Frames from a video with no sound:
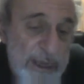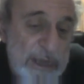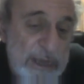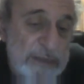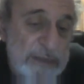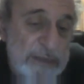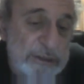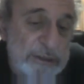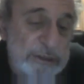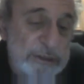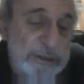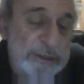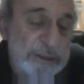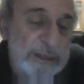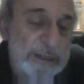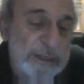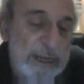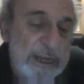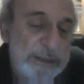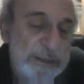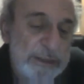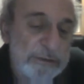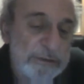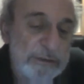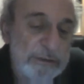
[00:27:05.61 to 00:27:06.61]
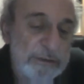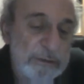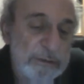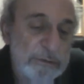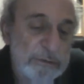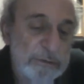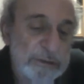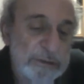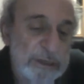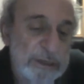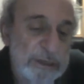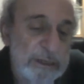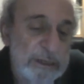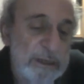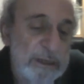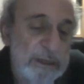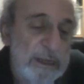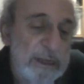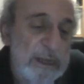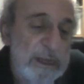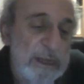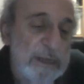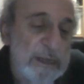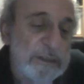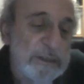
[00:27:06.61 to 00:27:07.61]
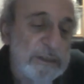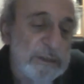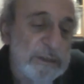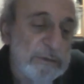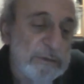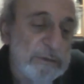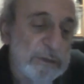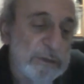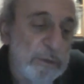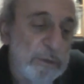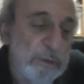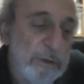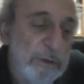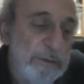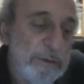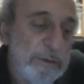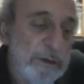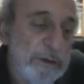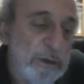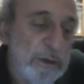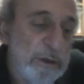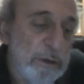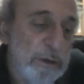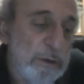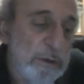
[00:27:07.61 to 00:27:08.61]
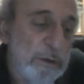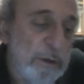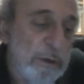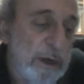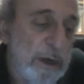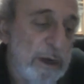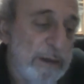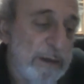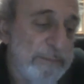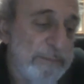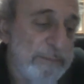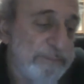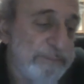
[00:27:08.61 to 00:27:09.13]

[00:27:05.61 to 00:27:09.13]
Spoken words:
So St. Catherine was a woman who